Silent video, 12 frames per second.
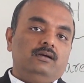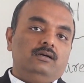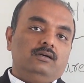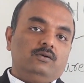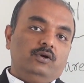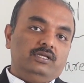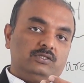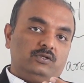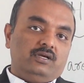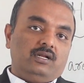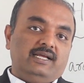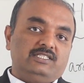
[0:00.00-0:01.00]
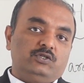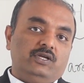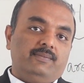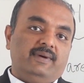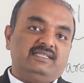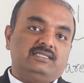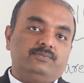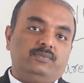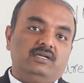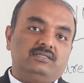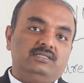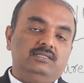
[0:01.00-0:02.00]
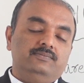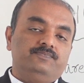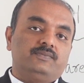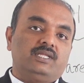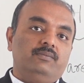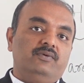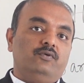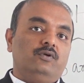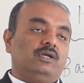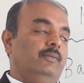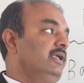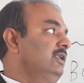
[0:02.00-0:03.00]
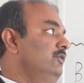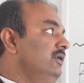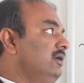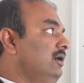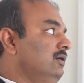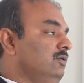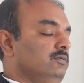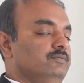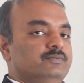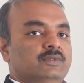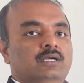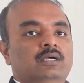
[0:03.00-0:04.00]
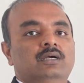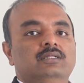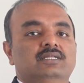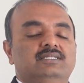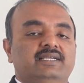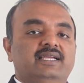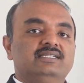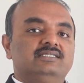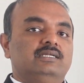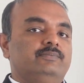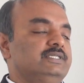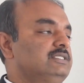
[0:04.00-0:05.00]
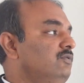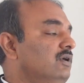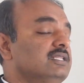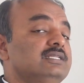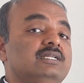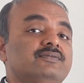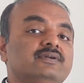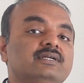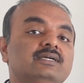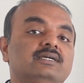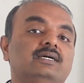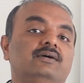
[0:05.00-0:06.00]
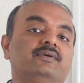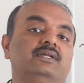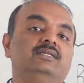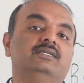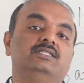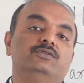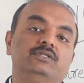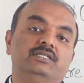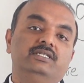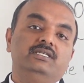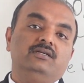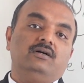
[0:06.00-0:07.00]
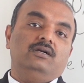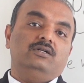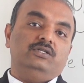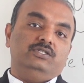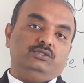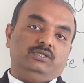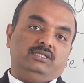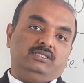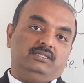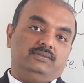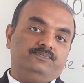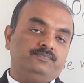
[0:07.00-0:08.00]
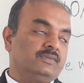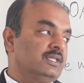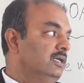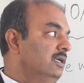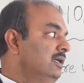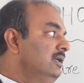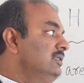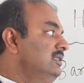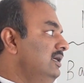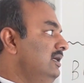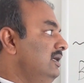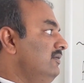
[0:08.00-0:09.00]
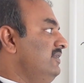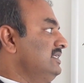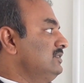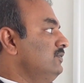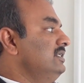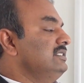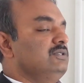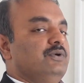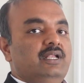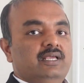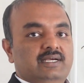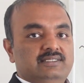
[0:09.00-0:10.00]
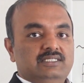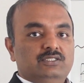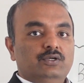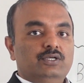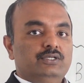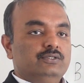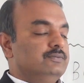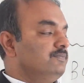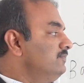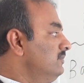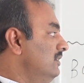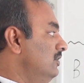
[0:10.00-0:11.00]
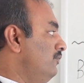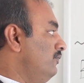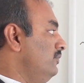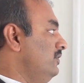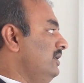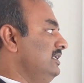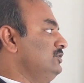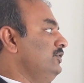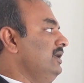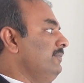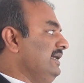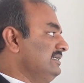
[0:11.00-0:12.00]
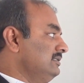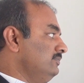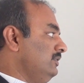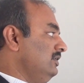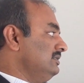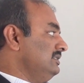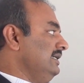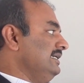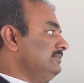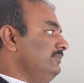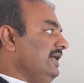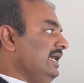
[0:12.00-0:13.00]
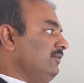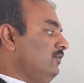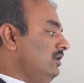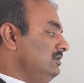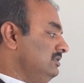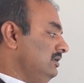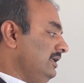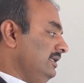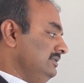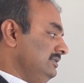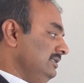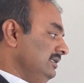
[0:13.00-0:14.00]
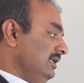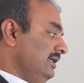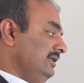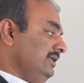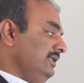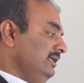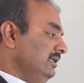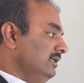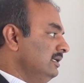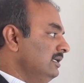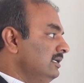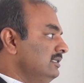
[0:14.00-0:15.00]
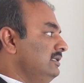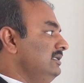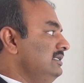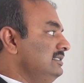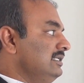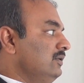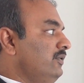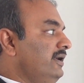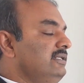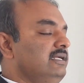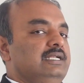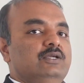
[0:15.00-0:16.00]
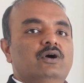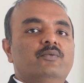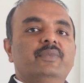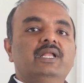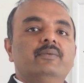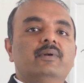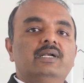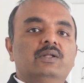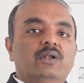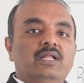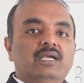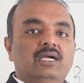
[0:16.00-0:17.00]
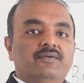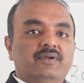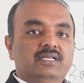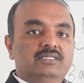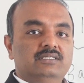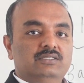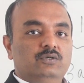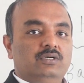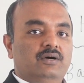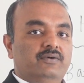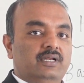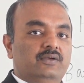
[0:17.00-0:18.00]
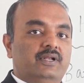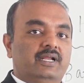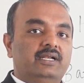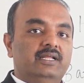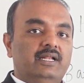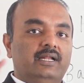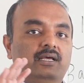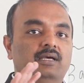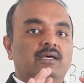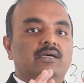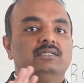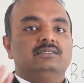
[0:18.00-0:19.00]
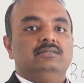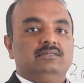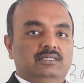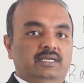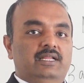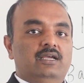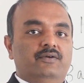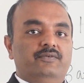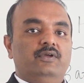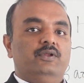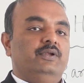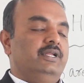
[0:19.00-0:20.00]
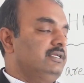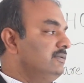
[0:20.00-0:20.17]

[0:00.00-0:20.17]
going through your HOA master policy before coming to your condo. The second step is what are the different coverages you need in condo insurance. The first one is dwelling. As I told you, if your HOA master policy has bare walls or a single entity, then it is required that you have minimal dwelling coverage to cover your inner area of your unit.